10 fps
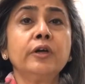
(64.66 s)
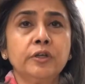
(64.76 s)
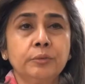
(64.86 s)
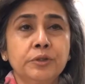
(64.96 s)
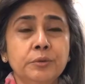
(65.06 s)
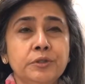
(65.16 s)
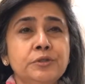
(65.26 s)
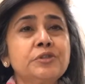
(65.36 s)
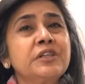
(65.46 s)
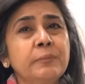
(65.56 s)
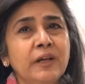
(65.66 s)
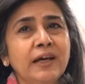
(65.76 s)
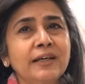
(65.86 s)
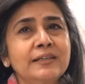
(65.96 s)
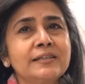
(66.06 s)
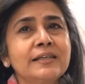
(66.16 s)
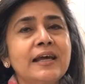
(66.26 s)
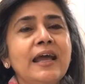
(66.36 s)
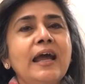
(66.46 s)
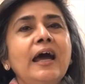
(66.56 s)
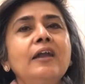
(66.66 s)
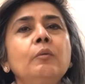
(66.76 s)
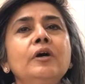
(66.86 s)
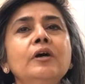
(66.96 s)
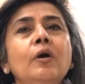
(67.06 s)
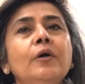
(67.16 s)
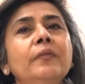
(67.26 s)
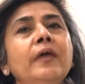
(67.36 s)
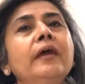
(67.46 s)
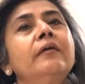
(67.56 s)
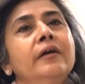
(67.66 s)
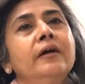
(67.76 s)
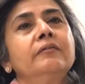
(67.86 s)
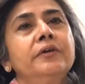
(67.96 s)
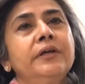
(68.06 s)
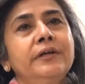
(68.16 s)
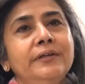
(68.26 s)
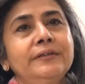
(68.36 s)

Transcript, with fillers: for individuals to stabilize and work on their recovery.